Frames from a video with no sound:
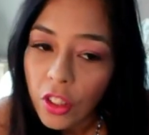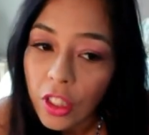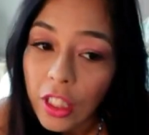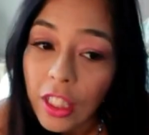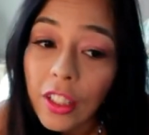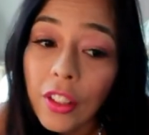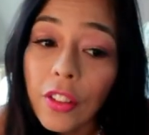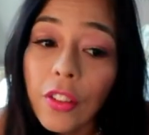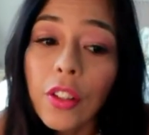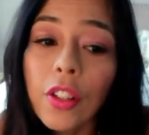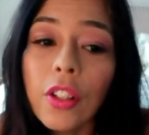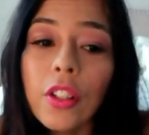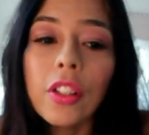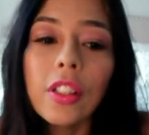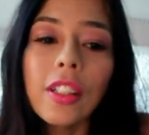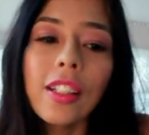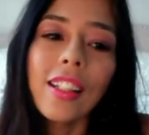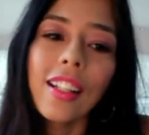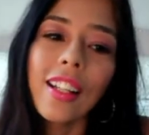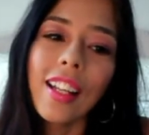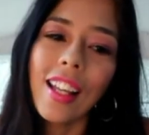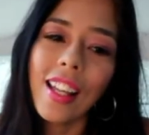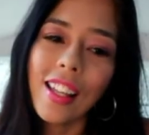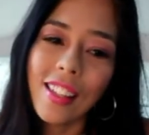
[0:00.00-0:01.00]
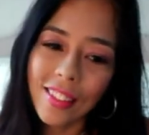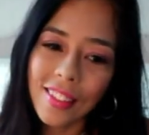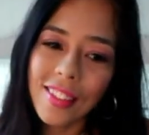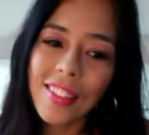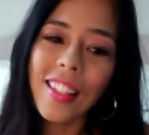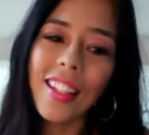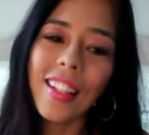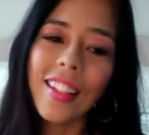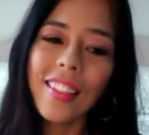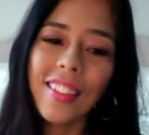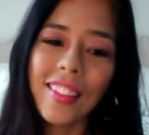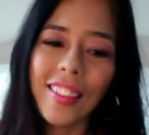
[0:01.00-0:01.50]
the grown and
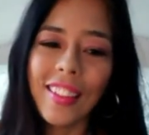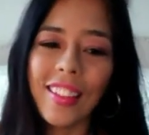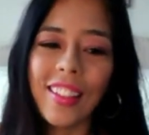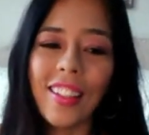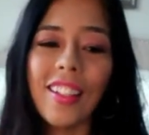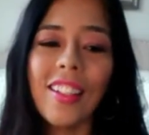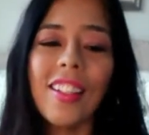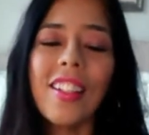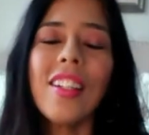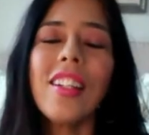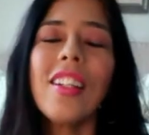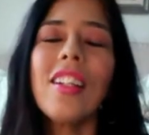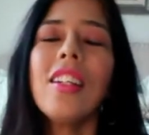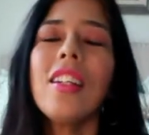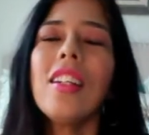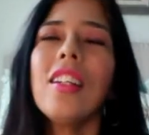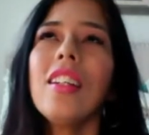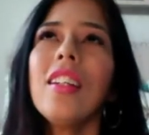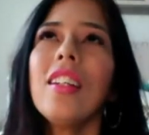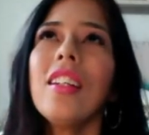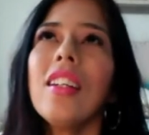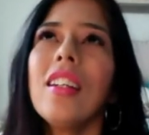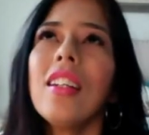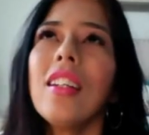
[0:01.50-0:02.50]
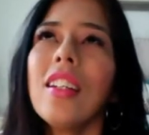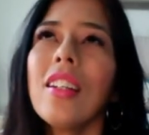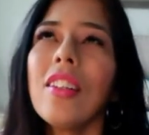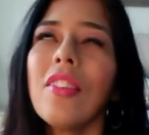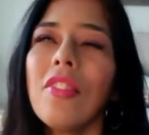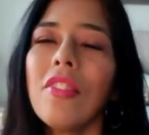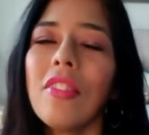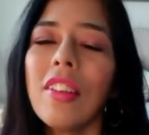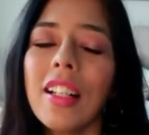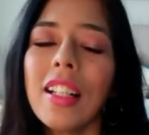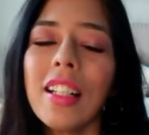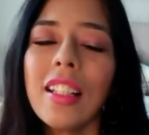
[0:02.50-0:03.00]
sexy
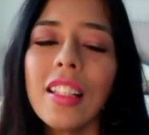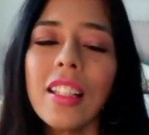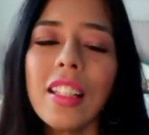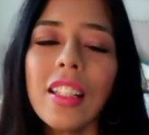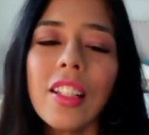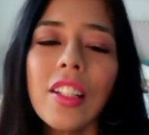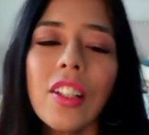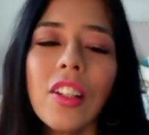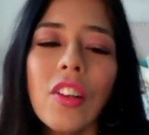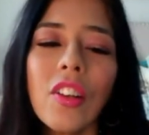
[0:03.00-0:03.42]
Randy